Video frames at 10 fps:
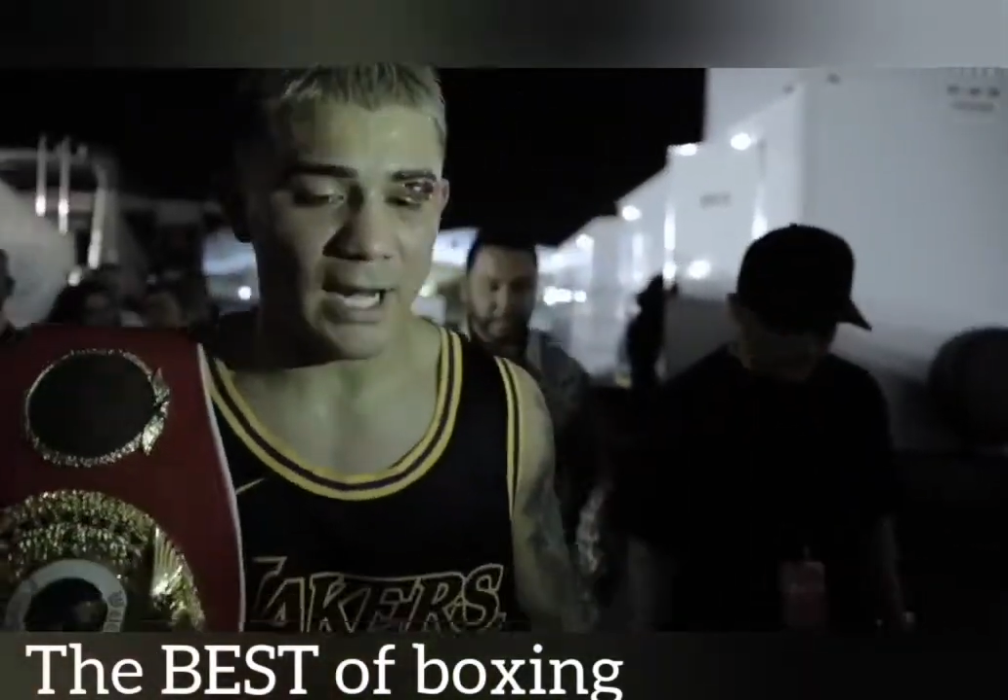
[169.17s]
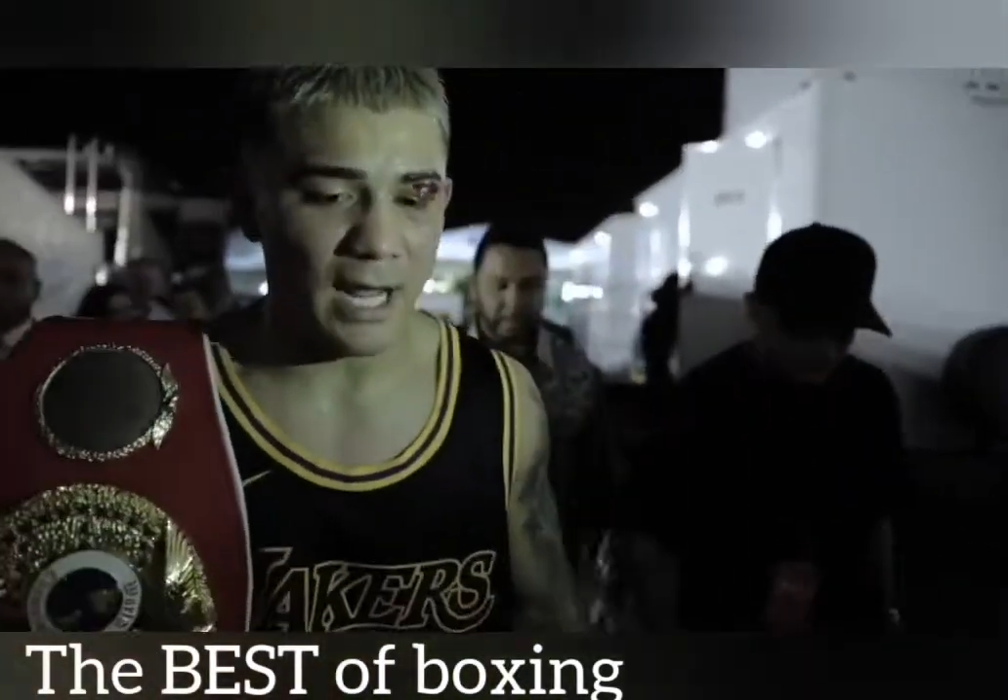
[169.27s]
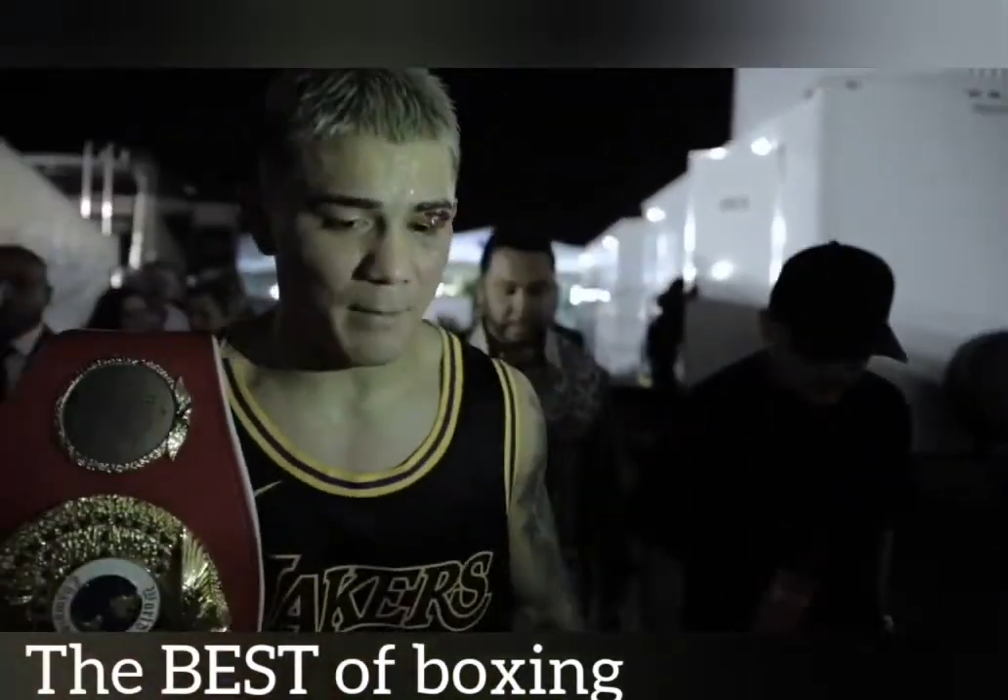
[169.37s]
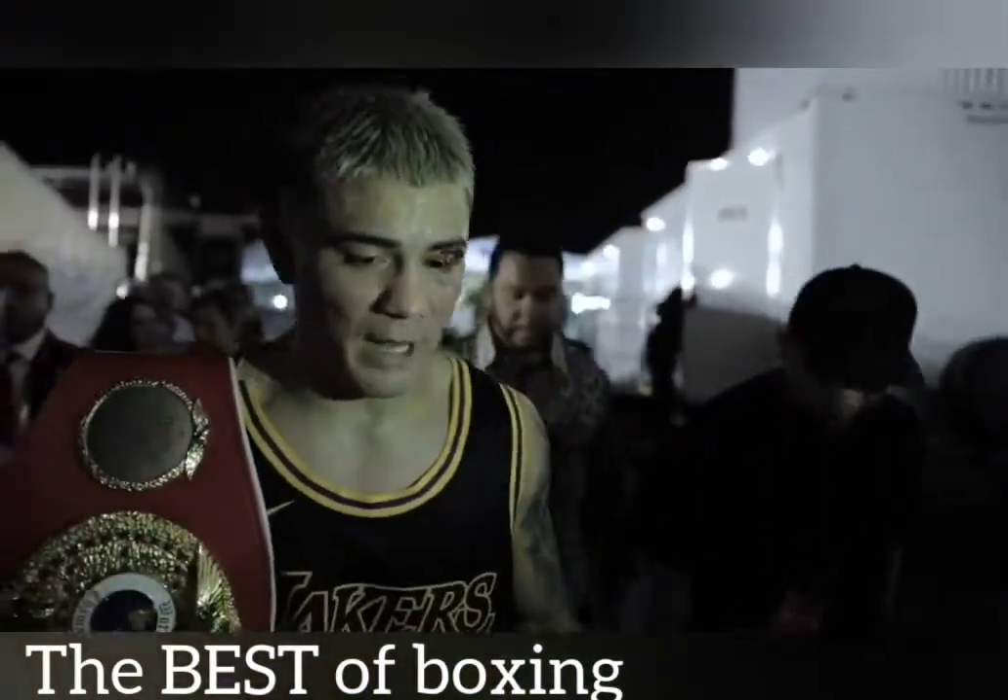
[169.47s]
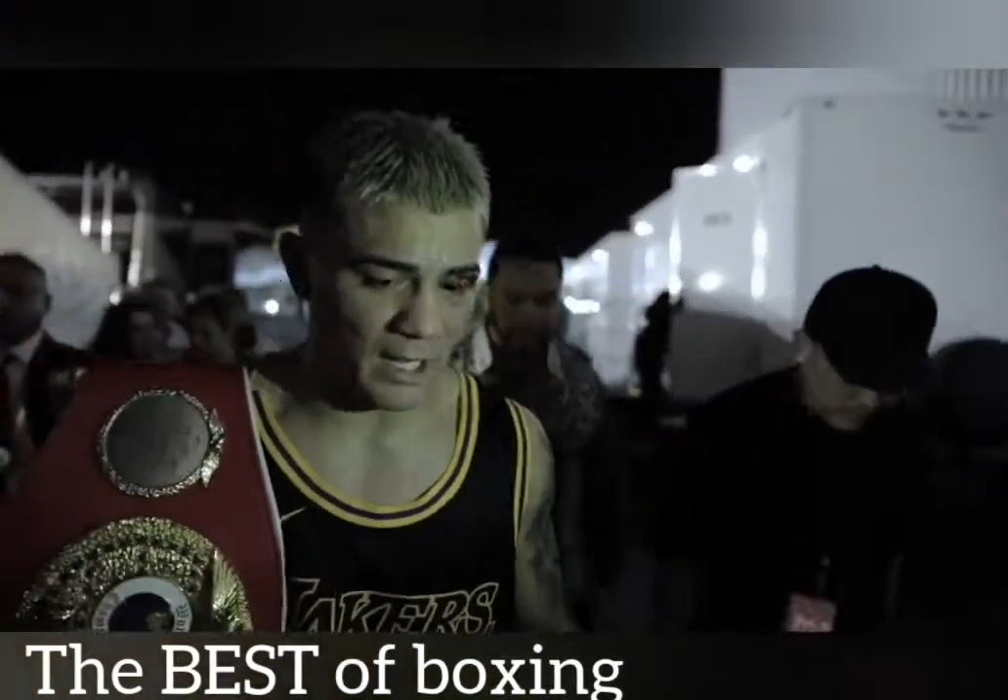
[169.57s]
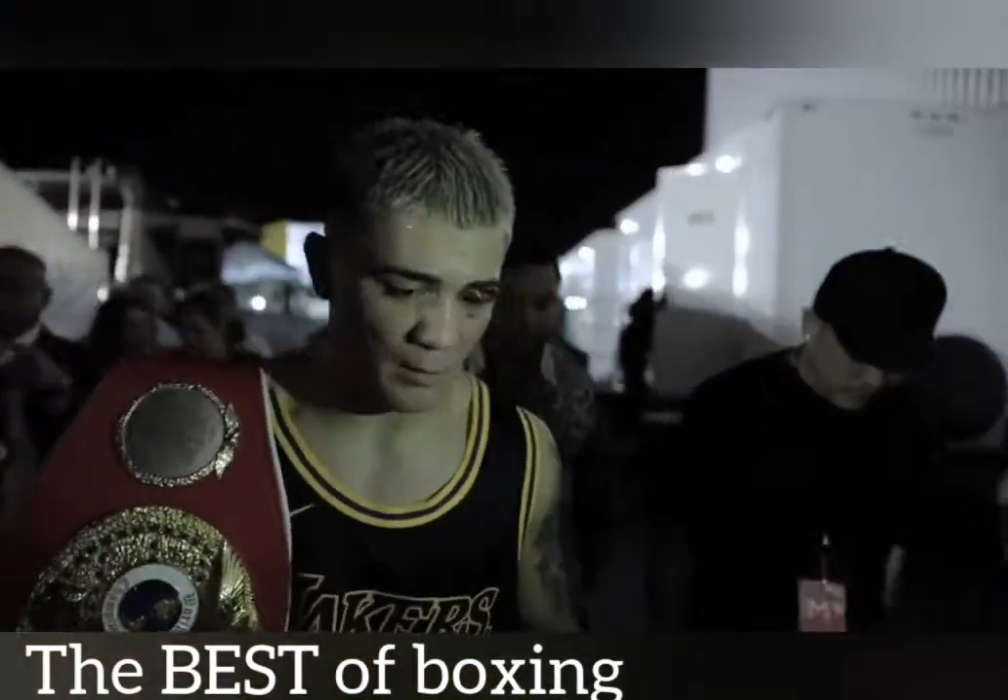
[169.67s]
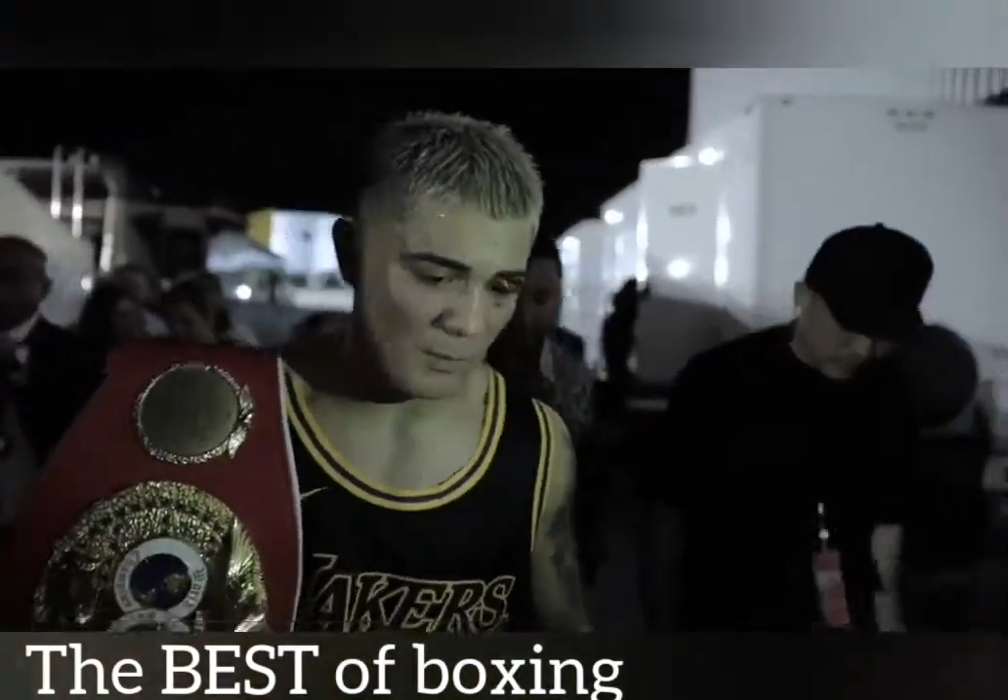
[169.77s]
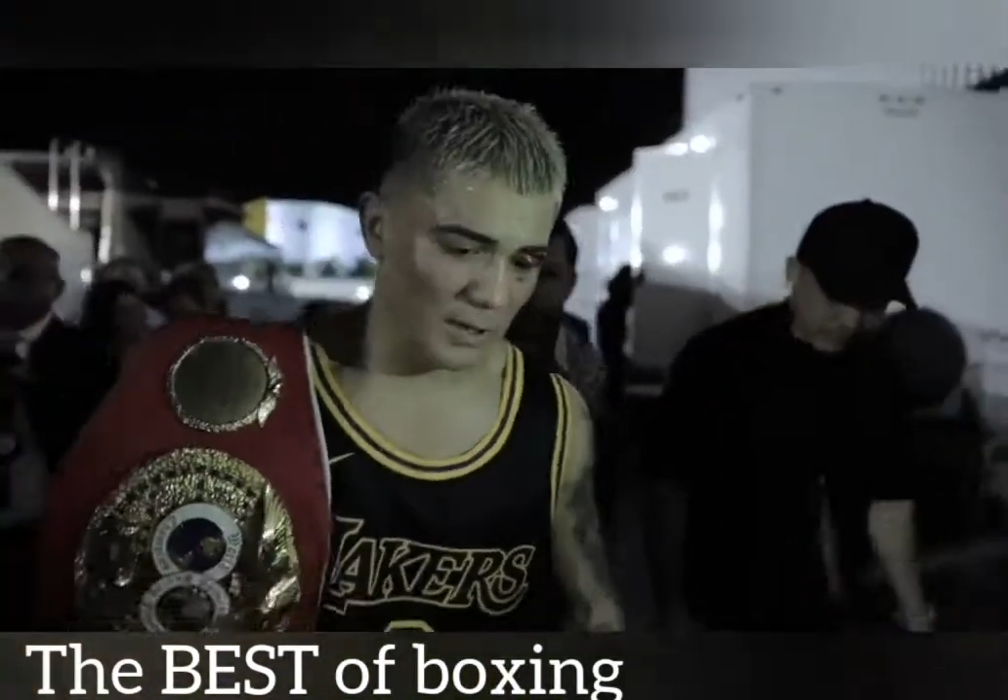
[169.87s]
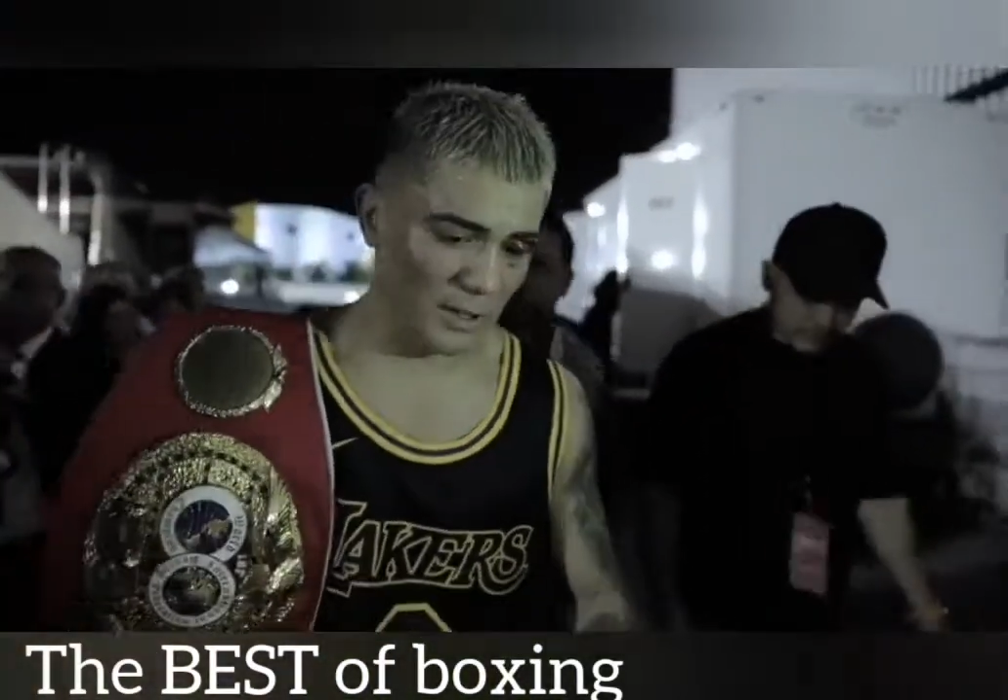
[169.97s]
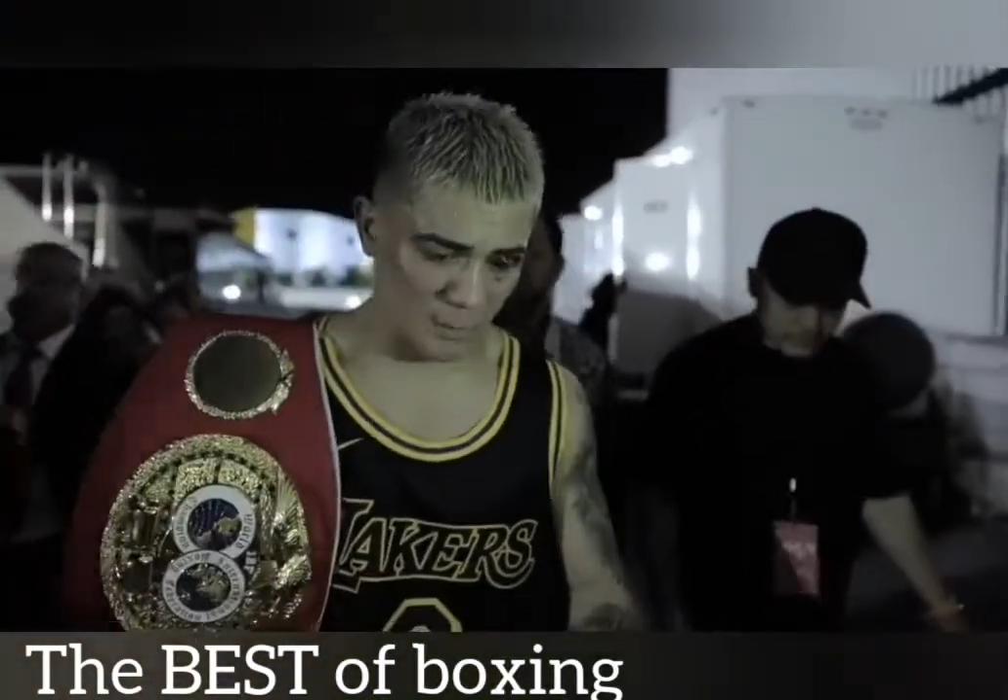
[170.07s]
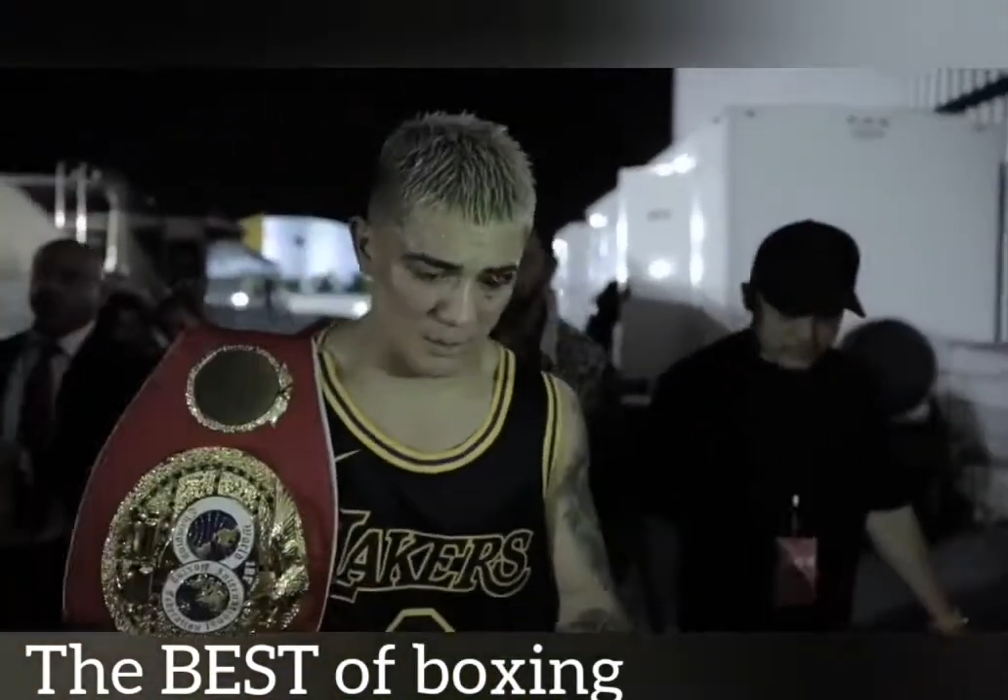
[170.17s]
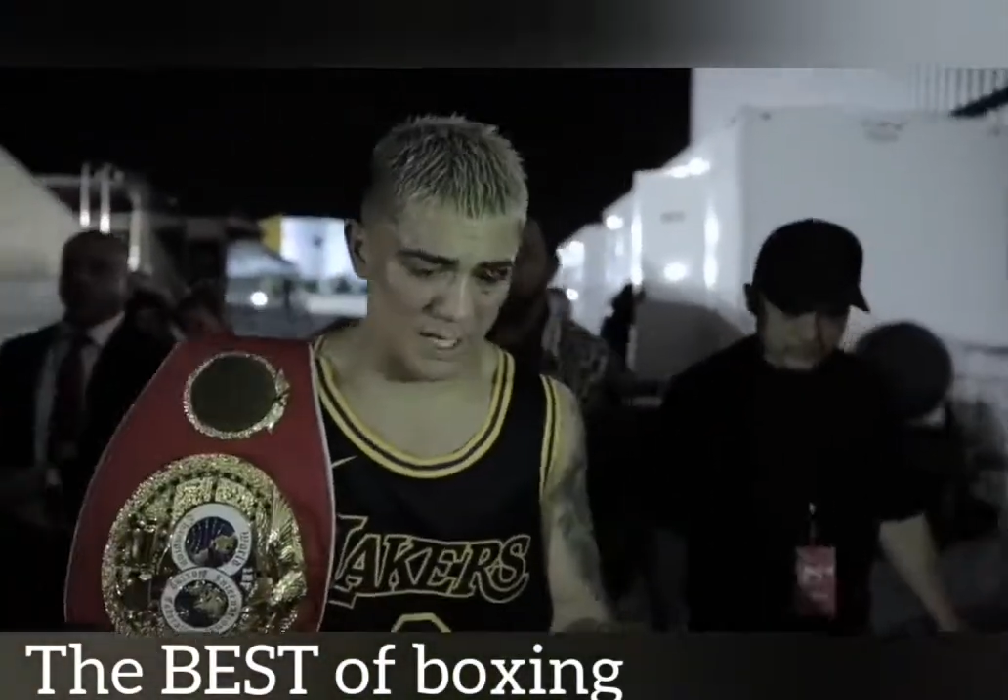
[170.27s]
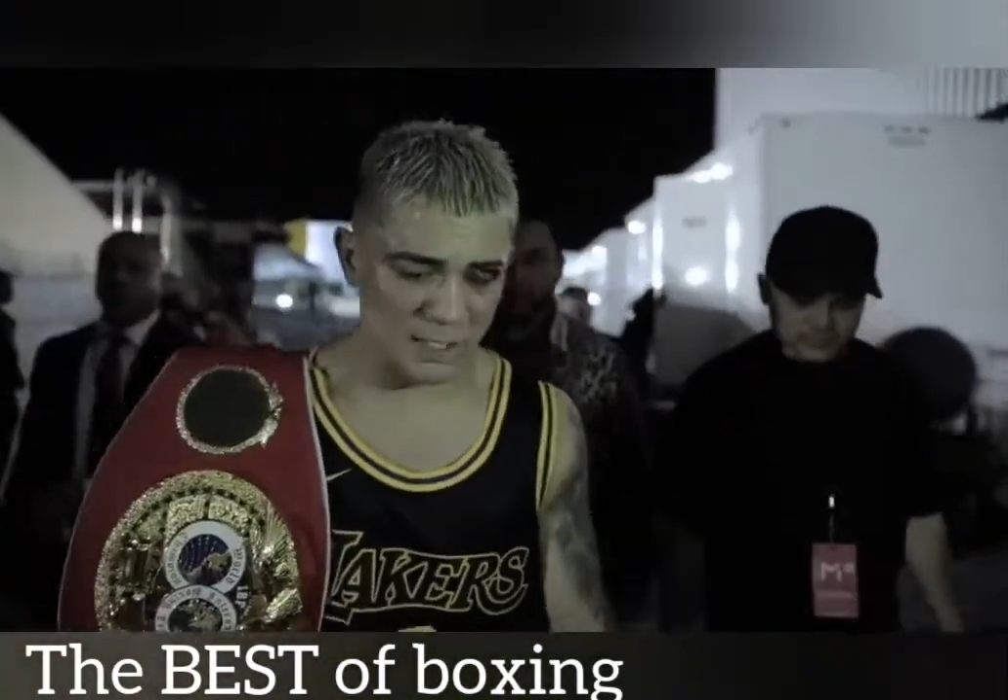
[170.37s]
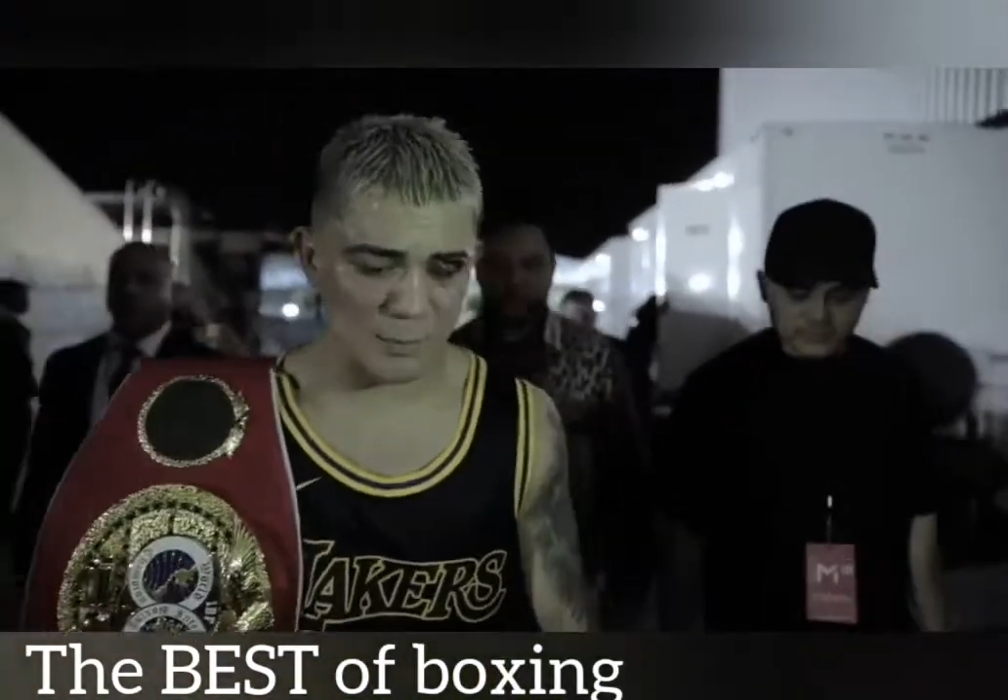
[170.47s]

man, and we we clashed